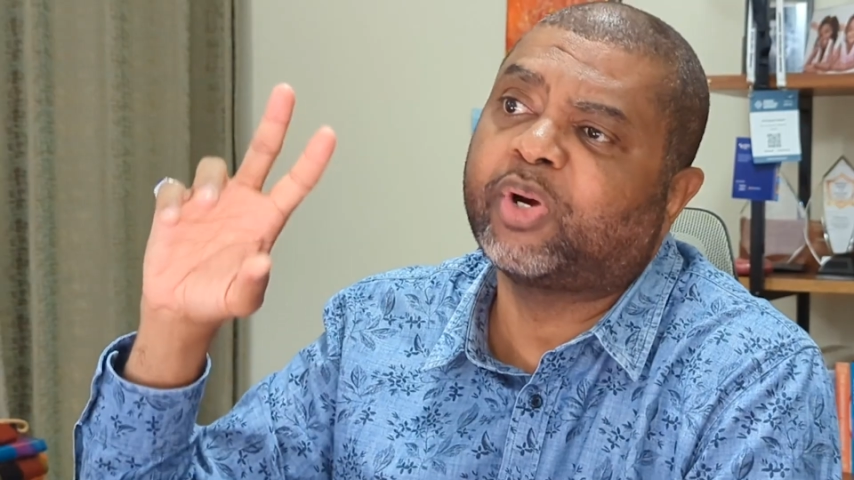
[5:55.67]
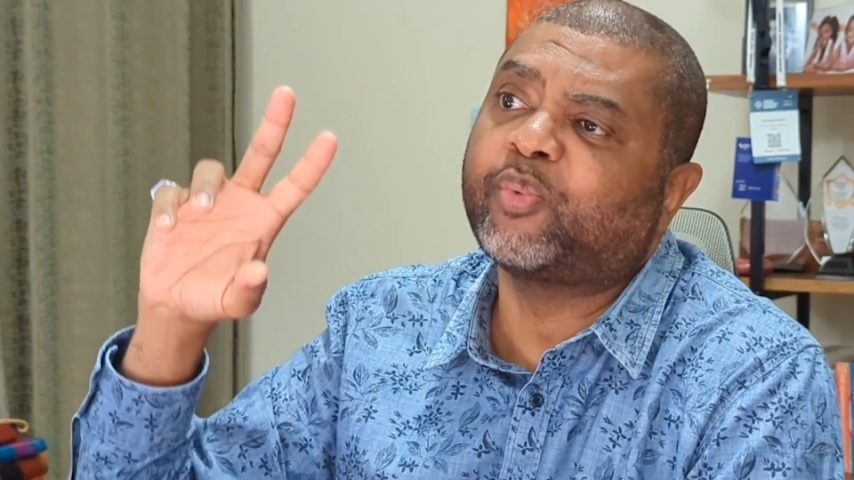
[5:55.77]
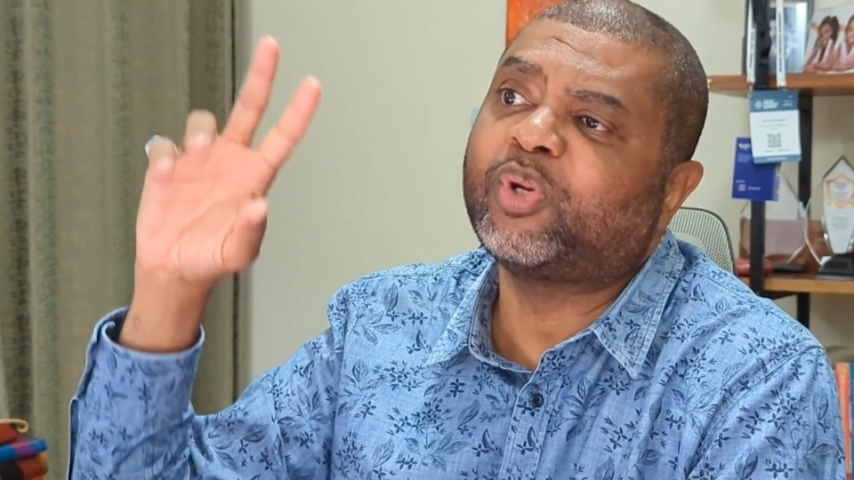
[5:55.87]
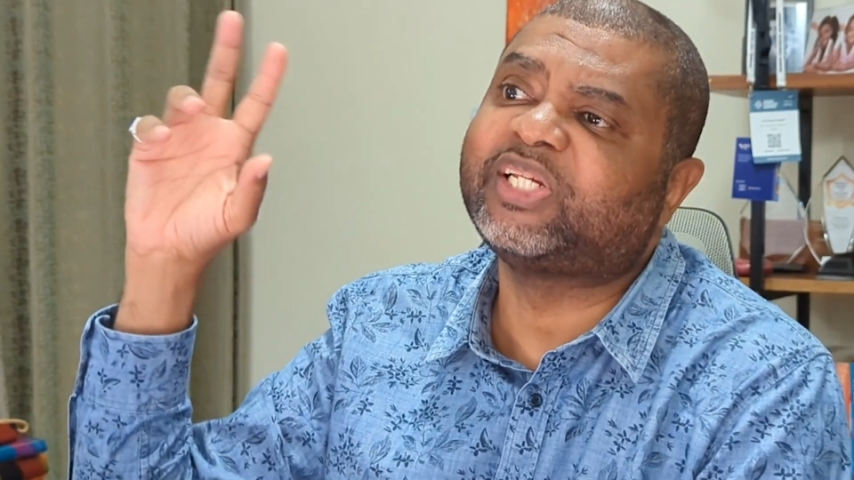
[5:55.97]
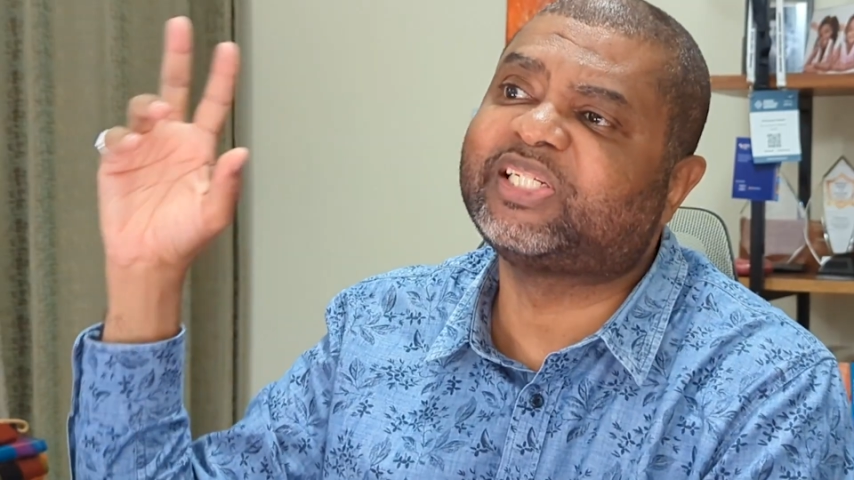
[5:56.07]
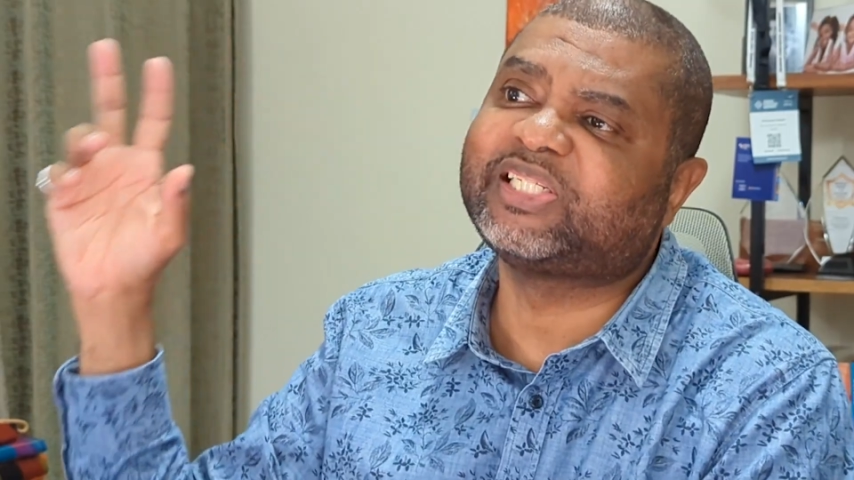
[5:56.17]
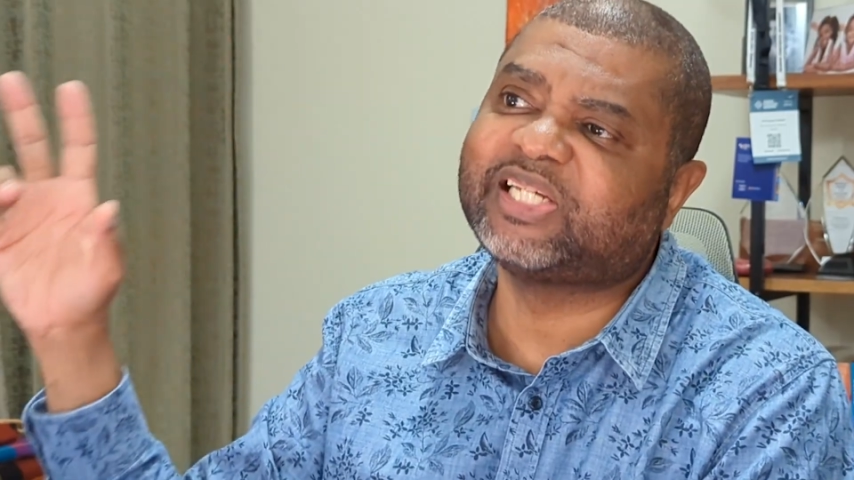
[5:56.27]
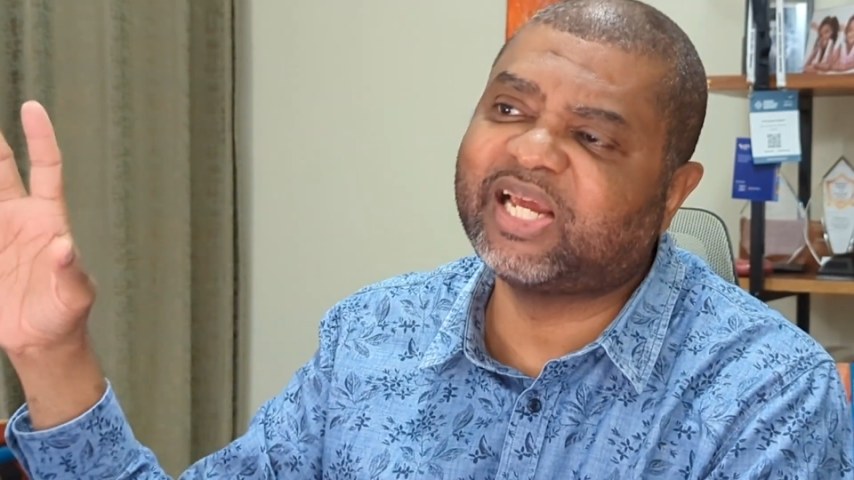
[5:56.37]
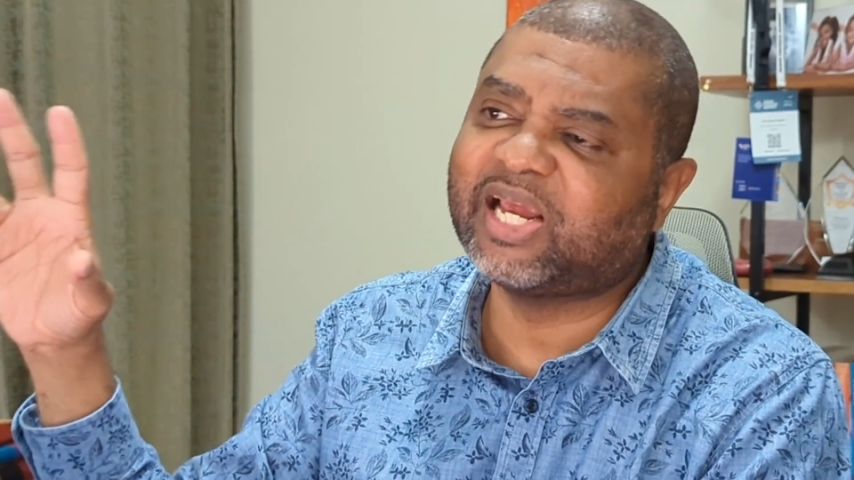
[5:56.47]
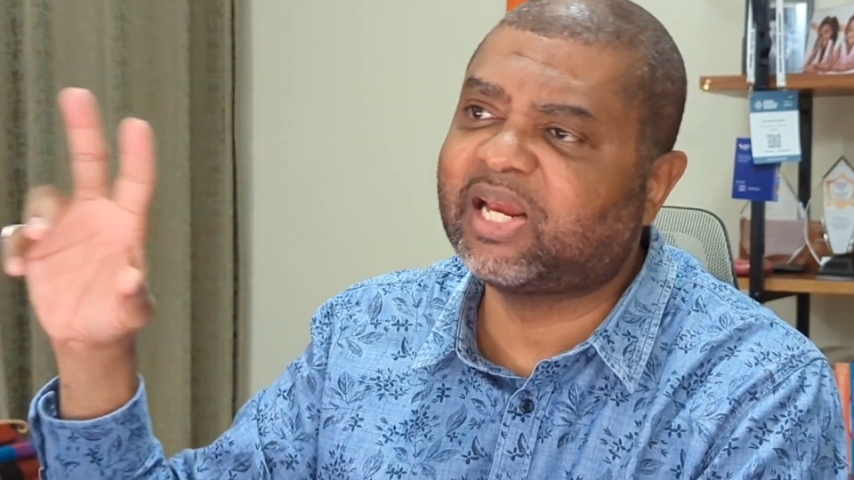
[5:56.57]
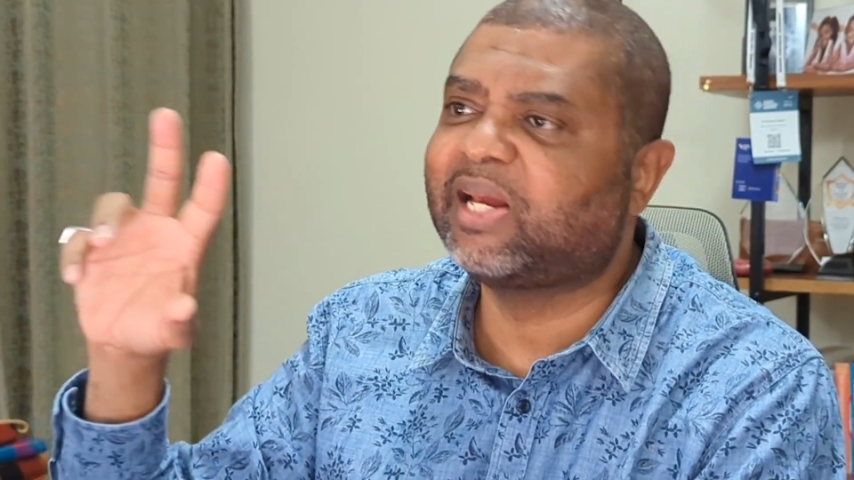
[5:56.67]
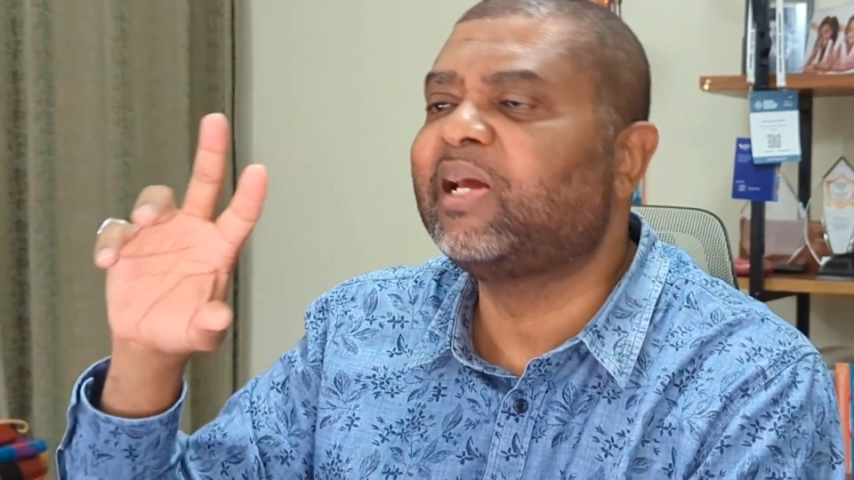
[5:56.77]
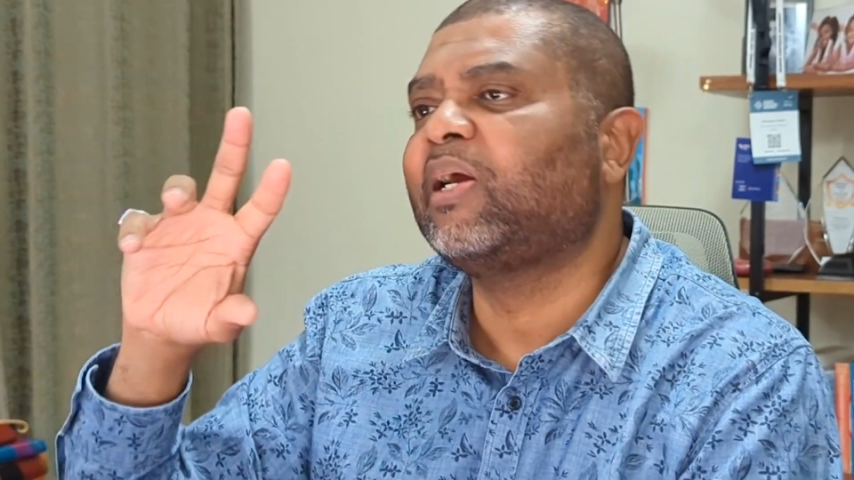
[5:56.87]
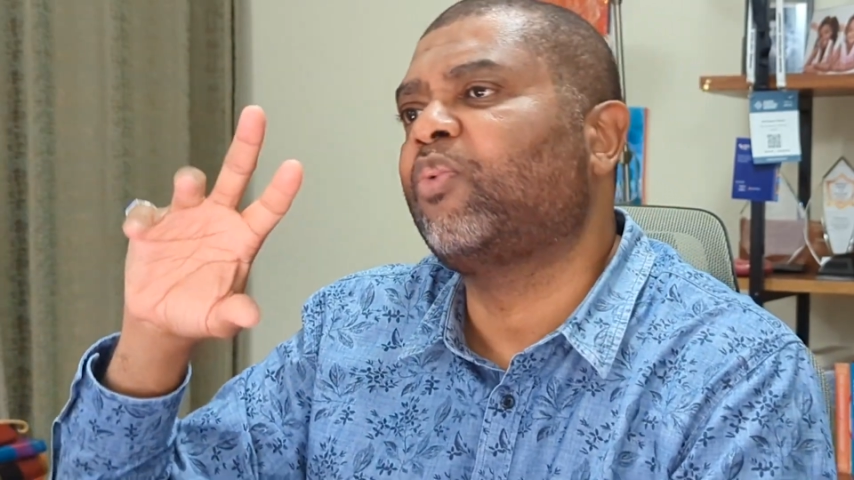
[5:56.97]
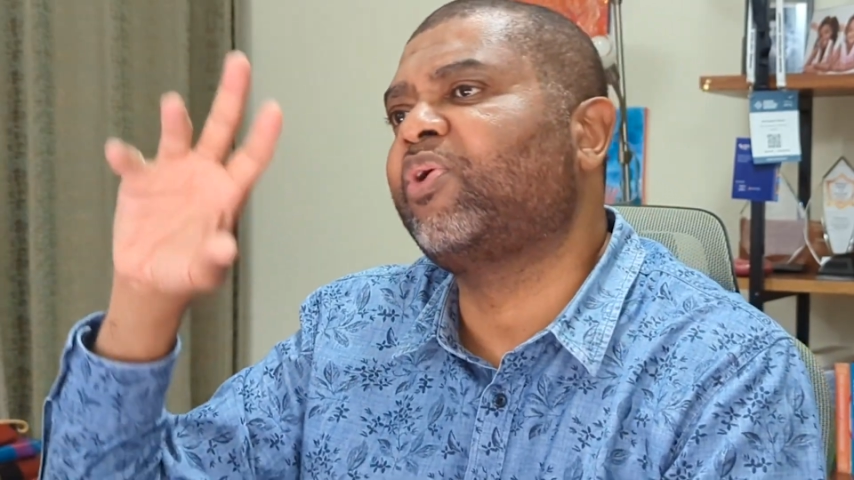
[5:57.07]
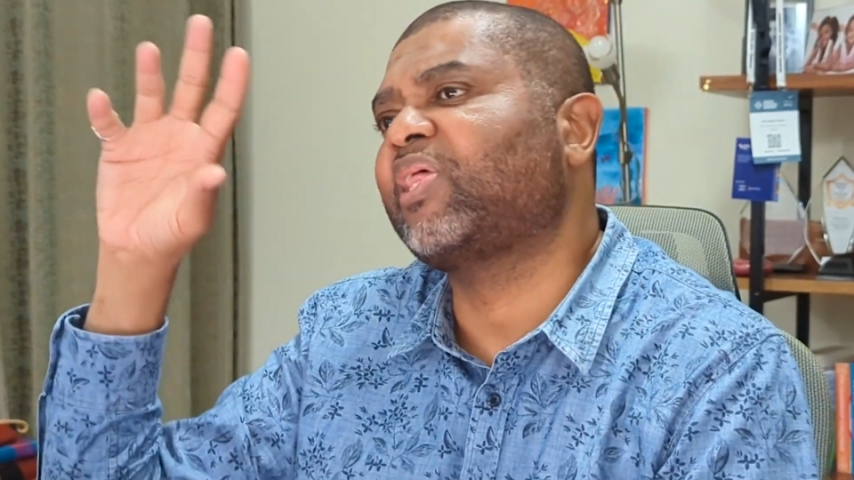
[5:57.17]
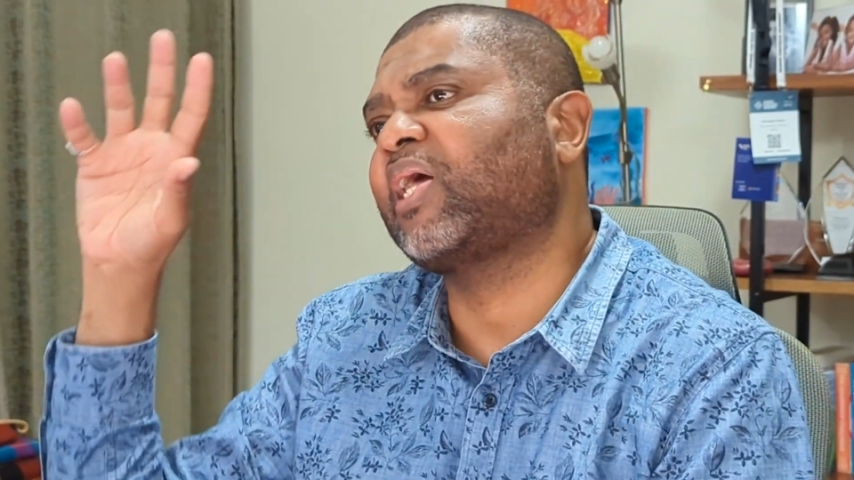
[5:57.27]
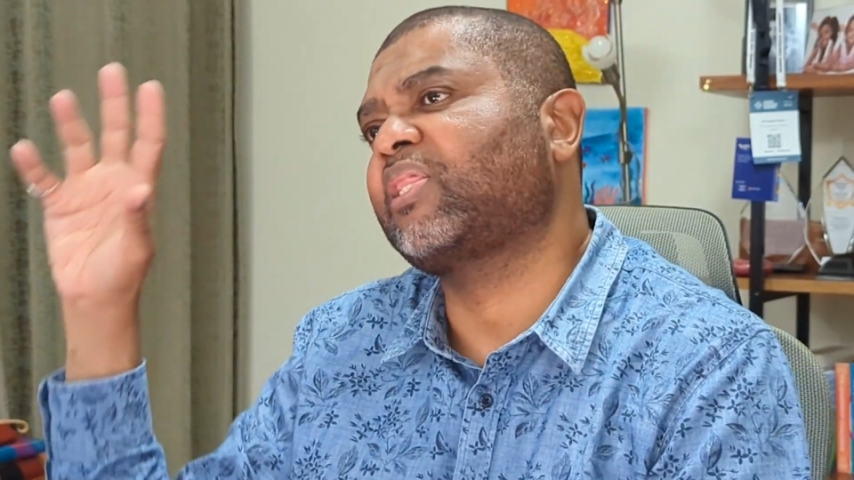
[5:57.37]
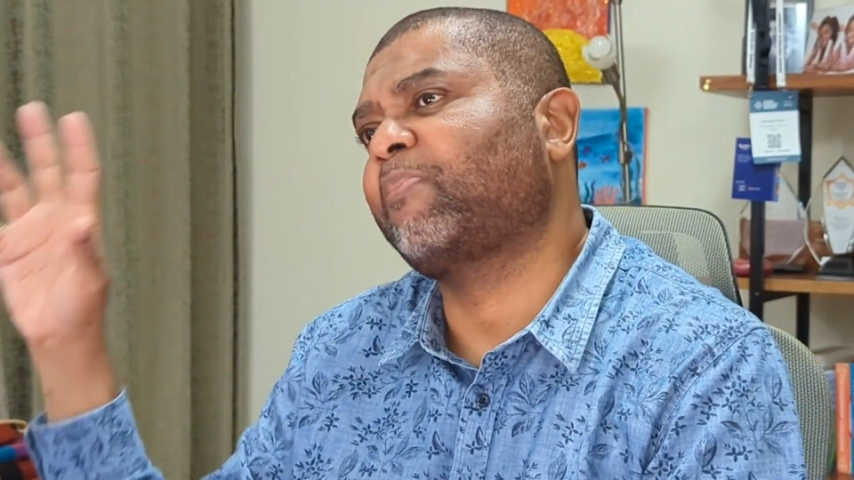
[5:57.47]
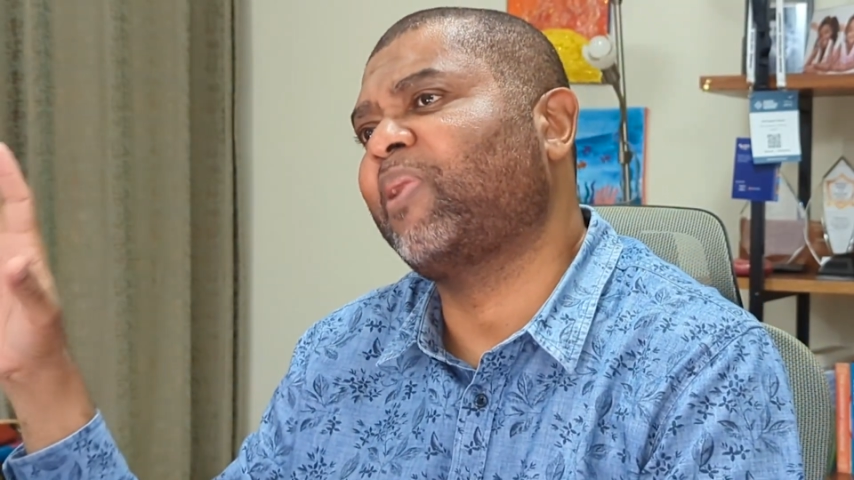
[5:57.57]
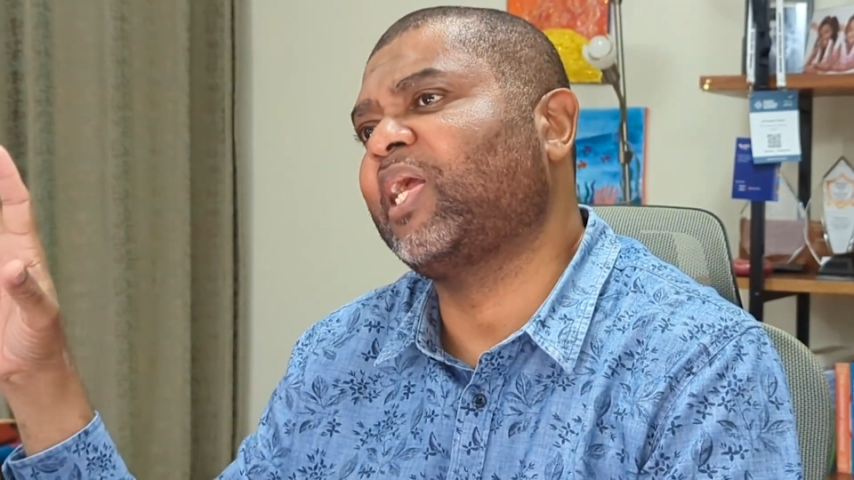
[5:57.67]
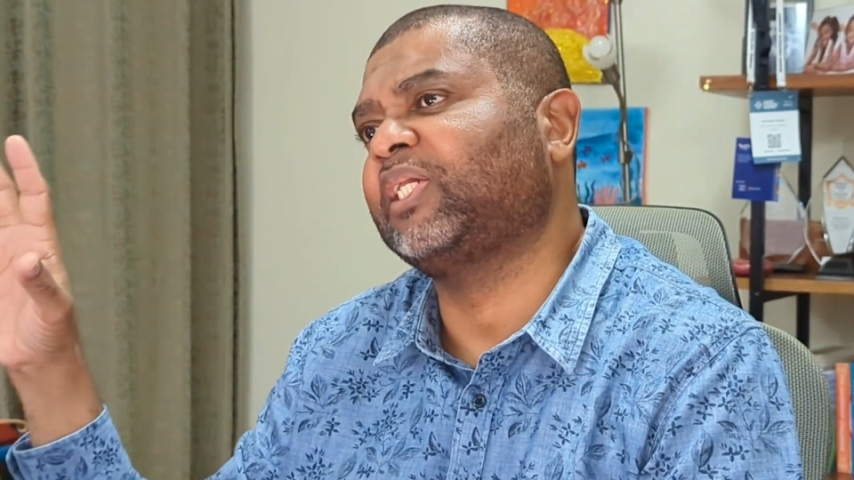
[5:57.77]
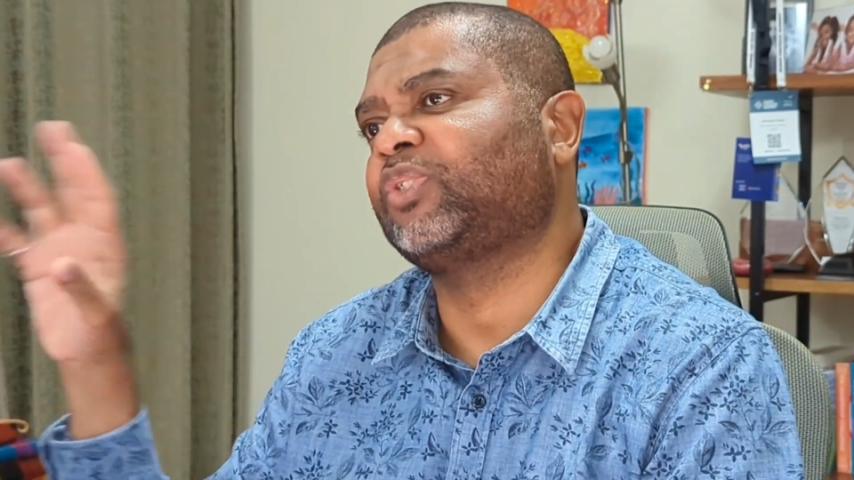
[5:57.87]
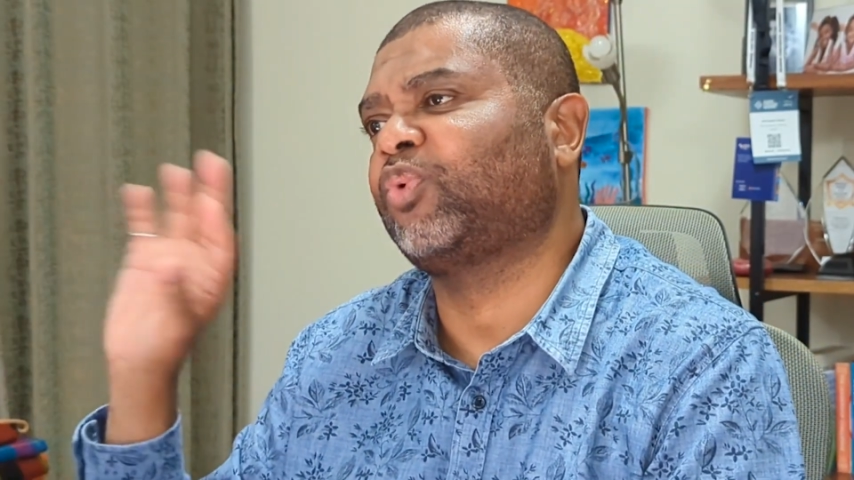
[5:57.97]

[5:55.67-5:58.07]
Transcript: we see with other players